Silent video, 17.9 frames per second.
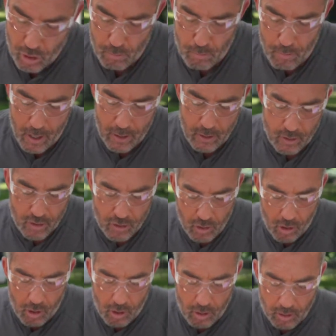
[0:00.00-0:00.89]
miter
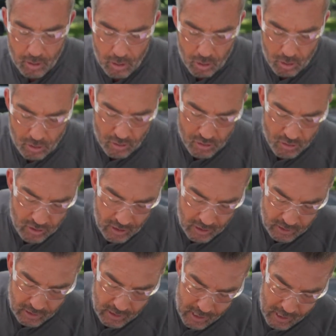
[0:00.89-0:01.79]
saw, you can
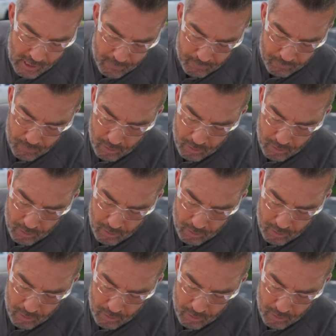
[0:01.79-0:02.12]
set that